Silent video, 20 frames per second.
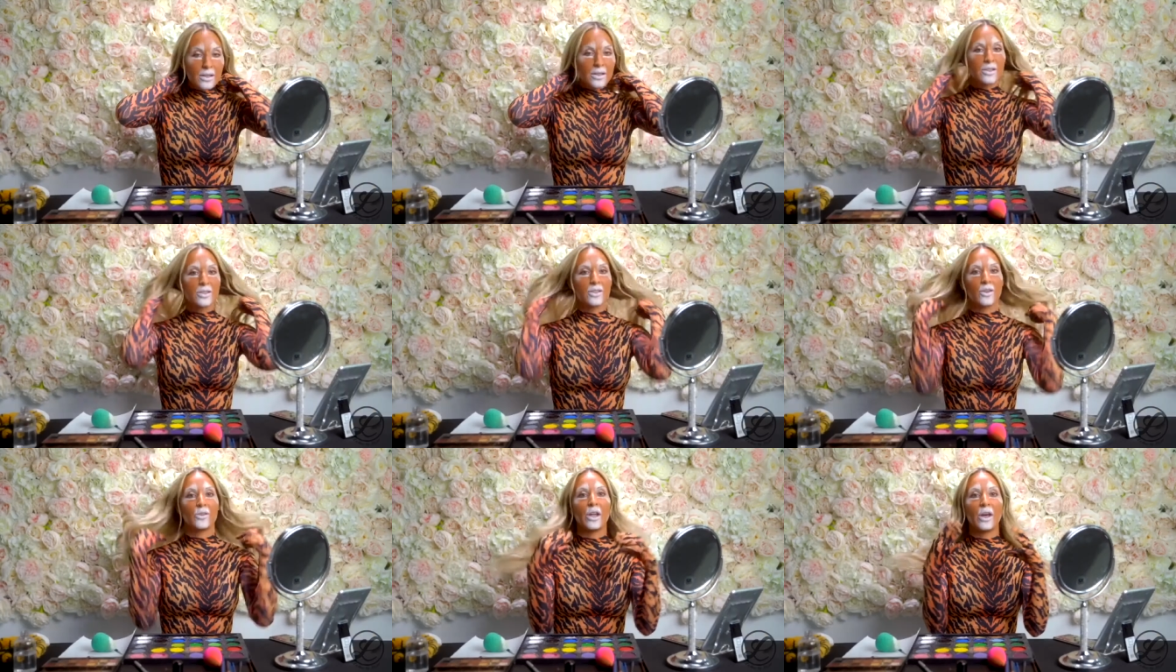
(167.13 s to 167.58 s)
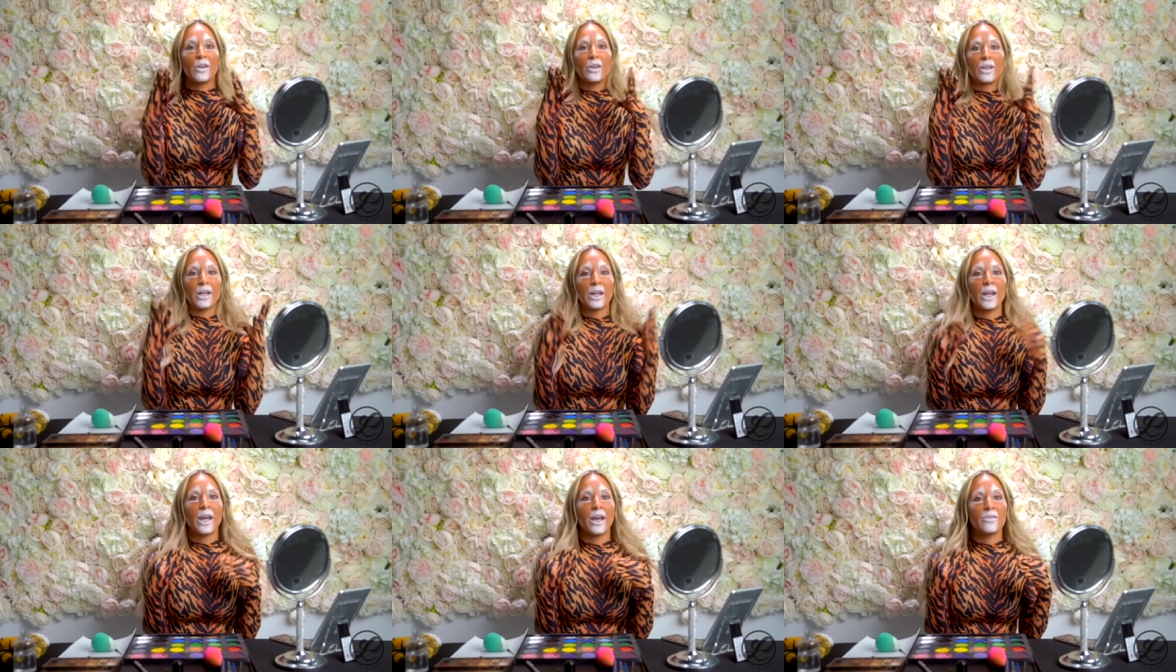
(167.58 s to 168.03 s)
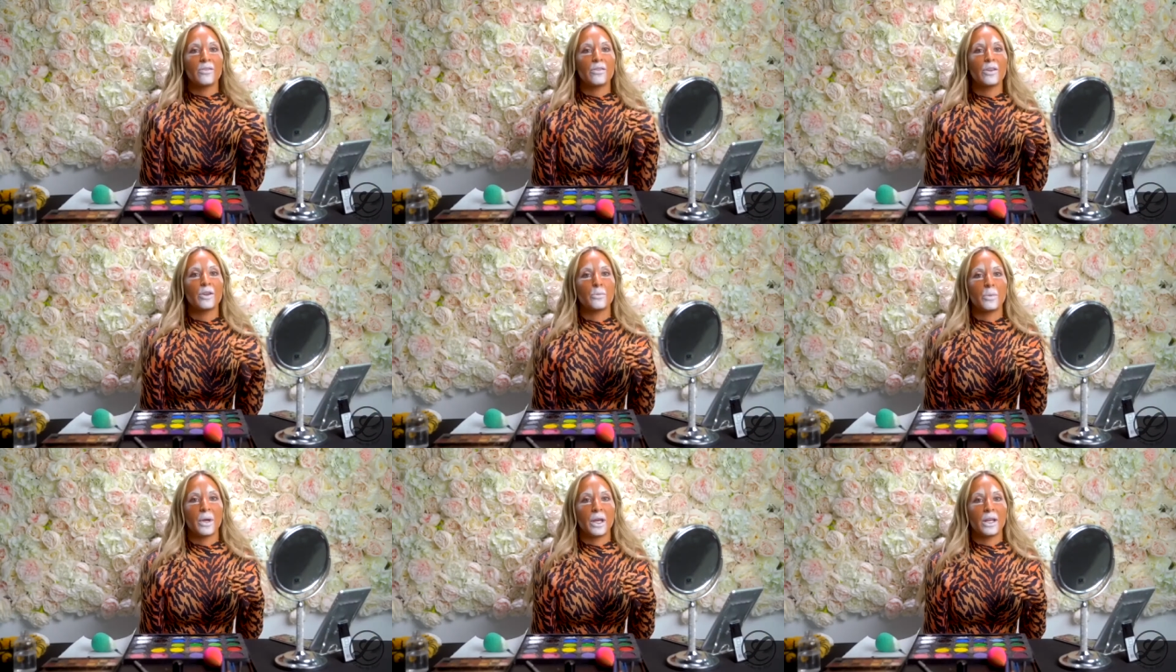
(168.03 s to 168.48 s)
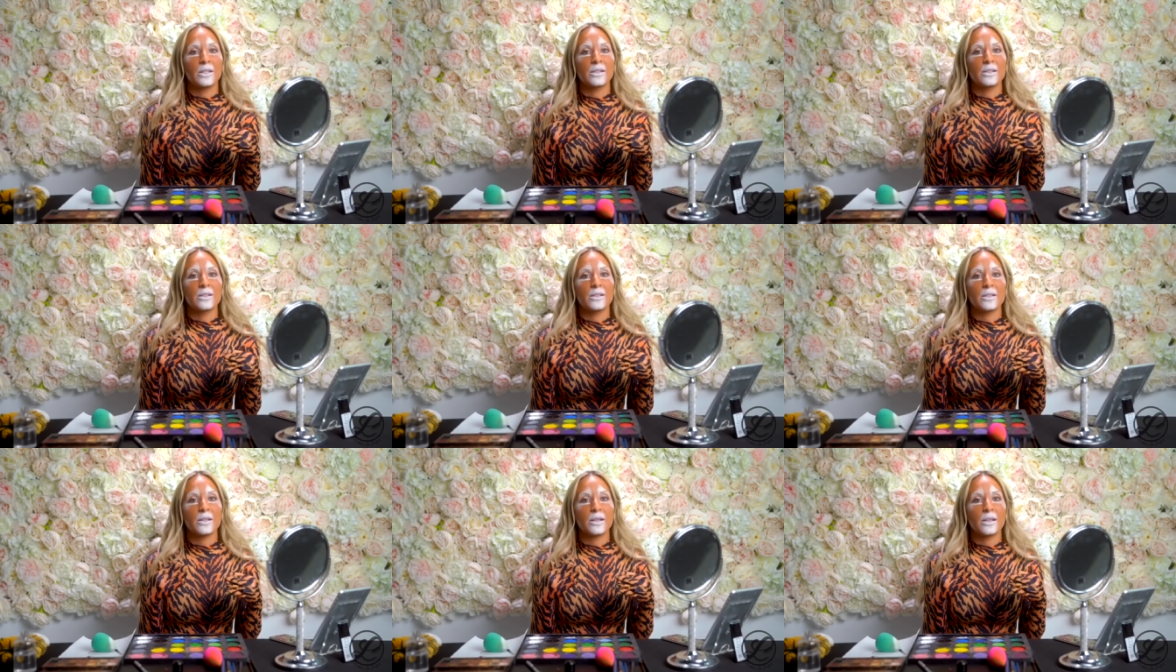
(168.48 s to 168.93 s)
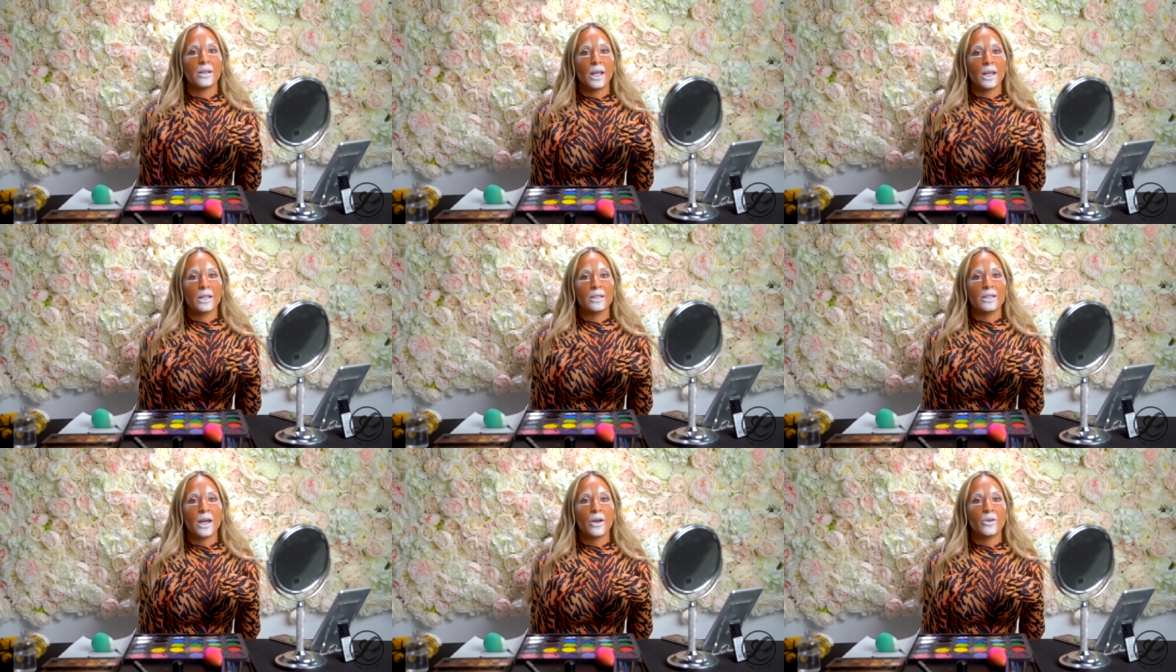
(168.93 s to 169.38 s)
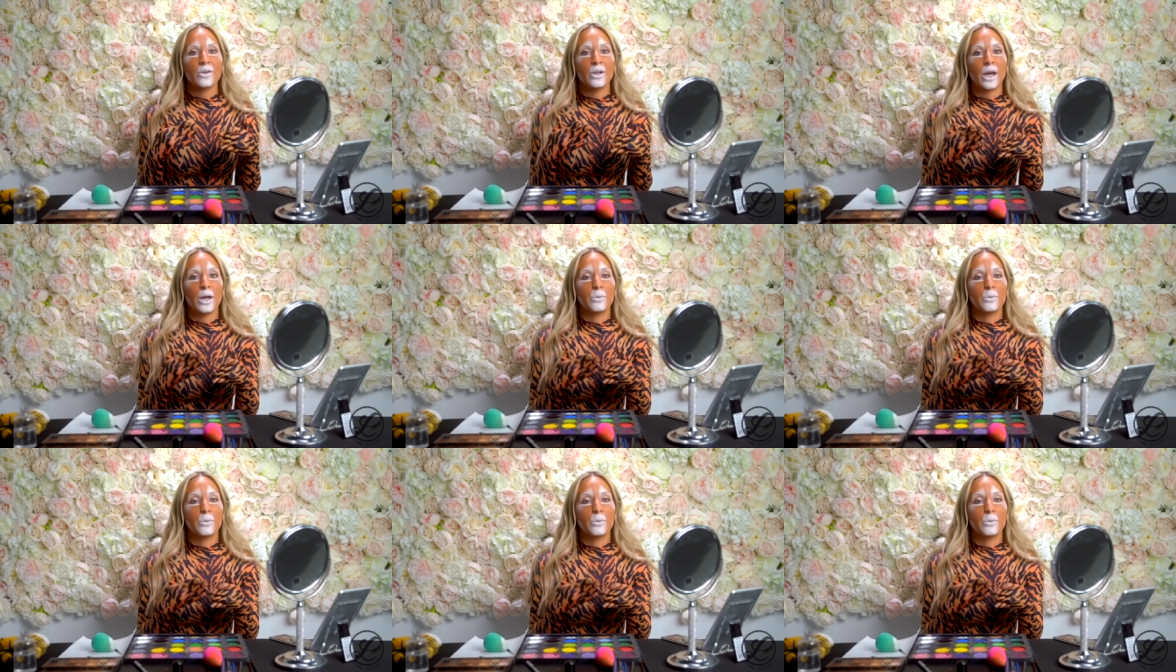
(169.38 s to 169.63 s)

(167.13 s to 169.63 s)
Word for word: So now that I have the base laid down,